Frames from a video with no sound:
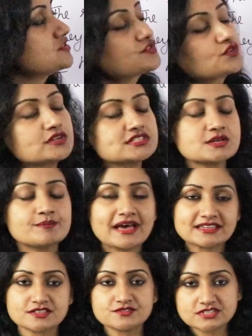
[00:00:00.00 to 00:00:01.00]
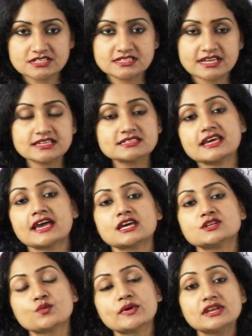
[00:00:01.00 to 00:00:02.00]
So it's a passive sentence,
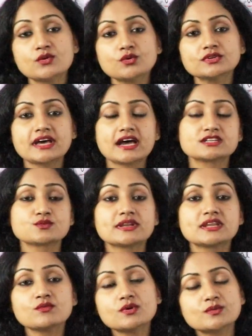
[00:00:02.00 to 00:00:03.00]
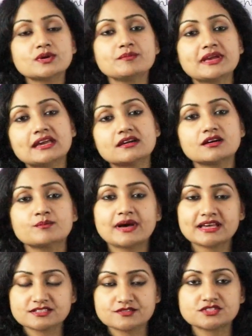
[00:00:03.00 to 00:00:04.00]
and we know that whenever we make a
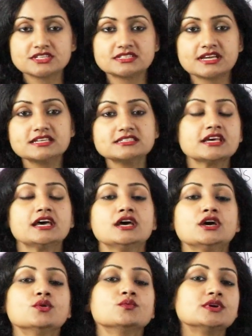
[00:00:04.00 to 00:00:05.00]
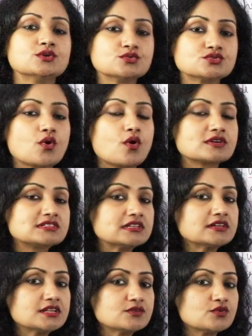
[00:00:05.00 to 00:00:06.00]
passive sentence, we use
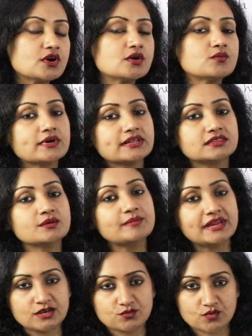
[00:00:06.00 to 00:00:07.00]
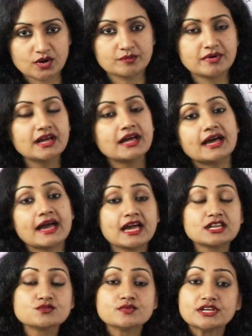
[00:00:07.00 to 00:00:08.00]
auxiliary verb with the main verb,
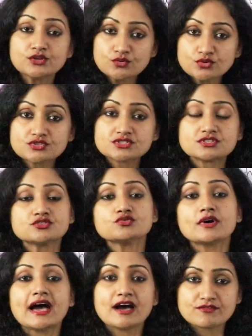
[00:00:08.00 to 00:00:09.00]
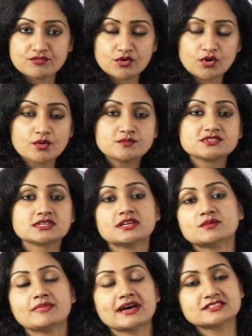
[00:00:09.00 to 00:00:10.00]
and we use to have verbs
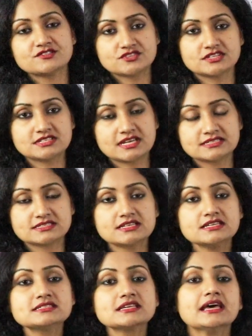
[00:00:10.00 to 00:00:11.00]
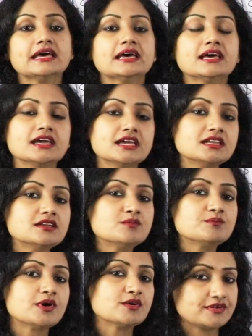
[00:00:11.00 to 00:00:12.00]
in passive sentences
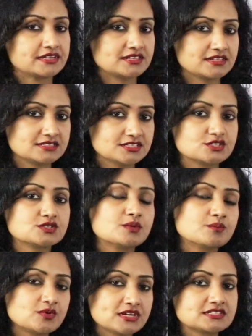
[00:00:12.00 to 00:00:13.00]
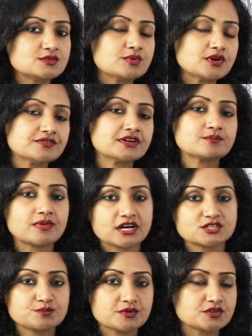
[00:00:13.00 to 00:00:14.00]
in perfect tenses: present perfect,
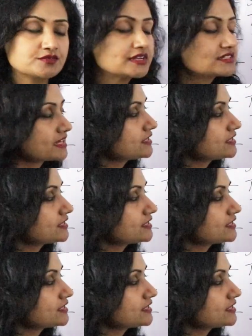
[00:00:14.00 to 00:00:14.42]
past perfect,